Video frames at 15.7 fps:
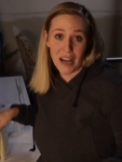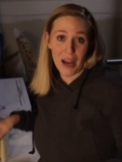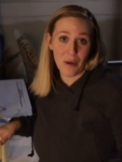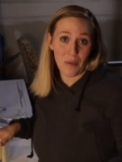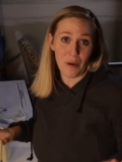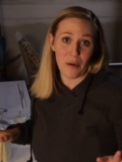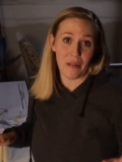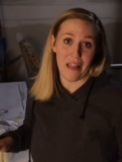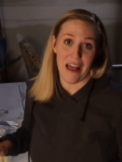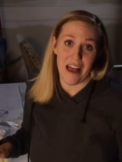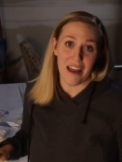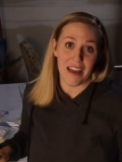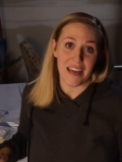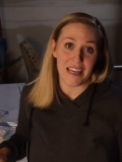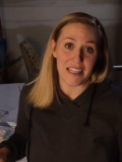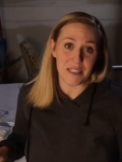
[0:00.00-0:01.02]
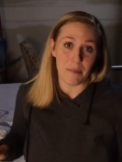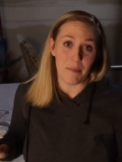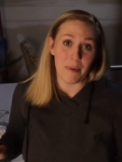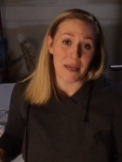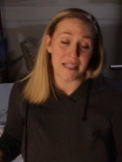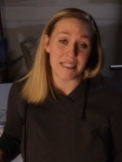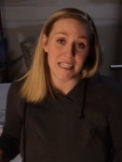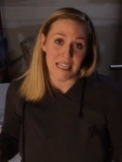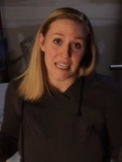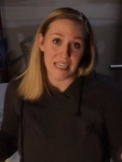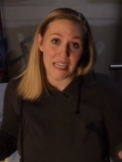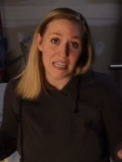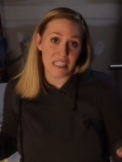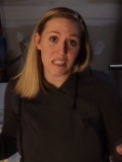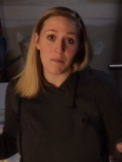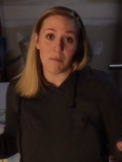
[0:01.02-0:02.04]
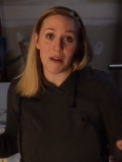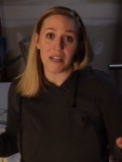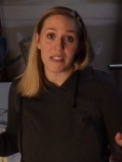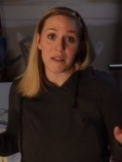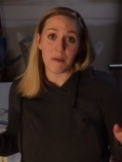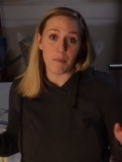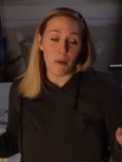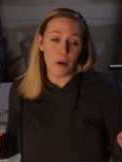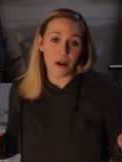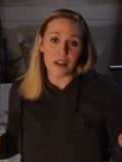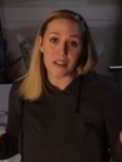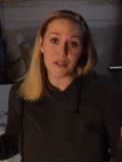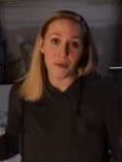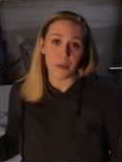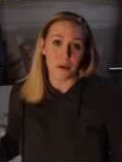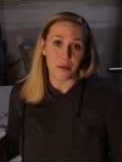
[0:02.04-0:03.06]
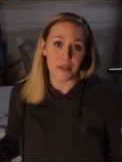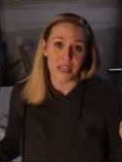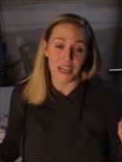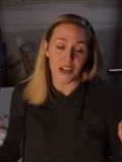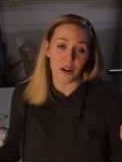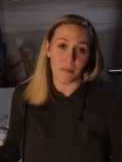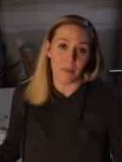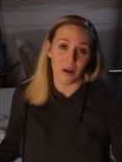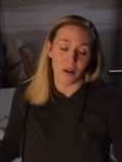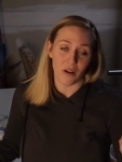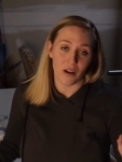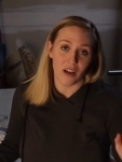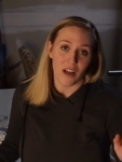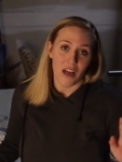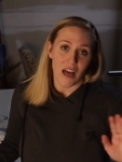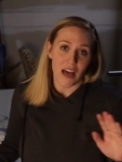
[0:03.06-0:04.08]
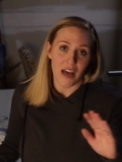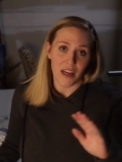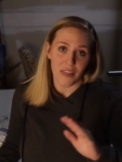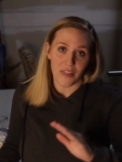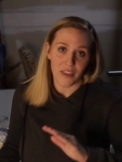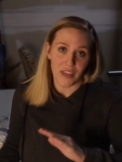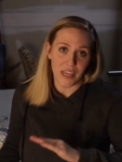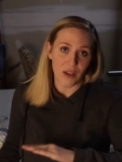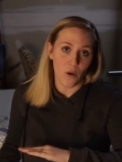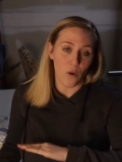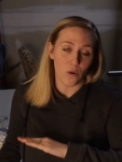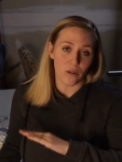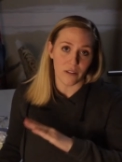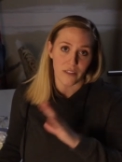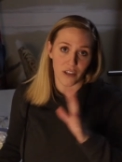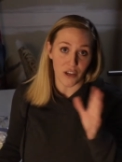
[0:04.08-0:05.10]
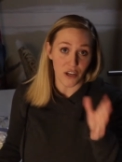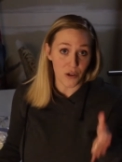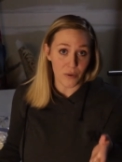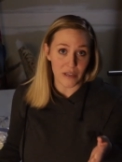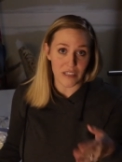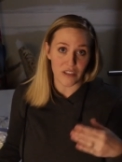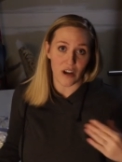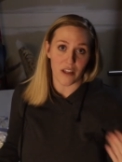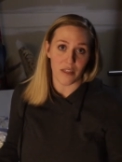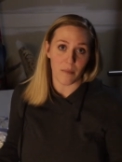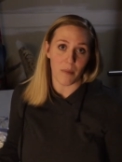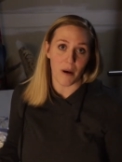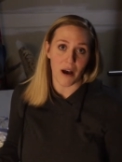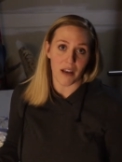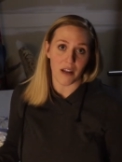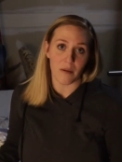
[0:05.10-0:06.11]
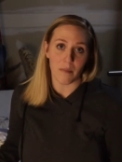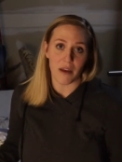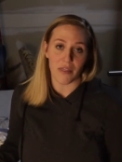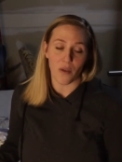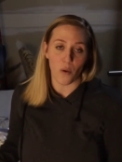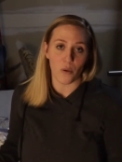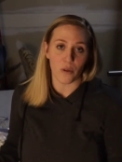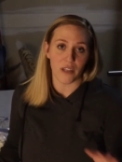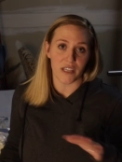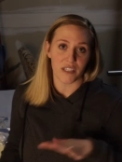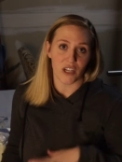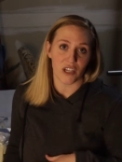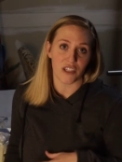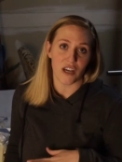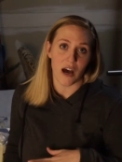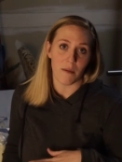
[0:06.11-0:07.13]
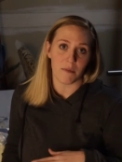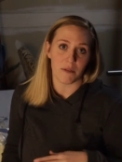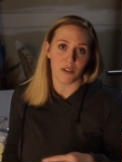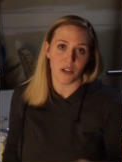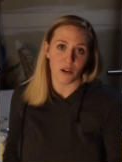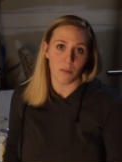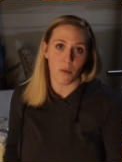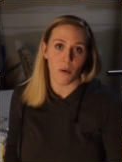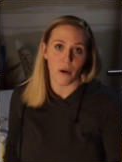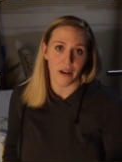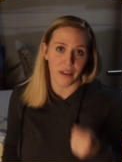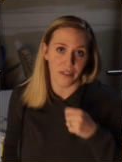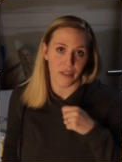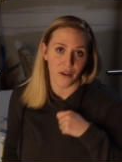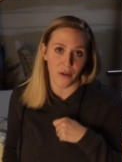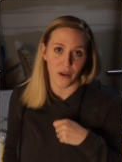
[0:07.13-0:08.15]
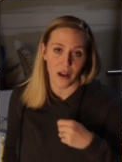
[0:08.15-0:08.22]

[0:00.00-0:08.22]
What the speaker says: I won't lie, it's a bit tedious, but it's important to rotate your milk, the newest on the bottom and the oldest on top, so you're pulling the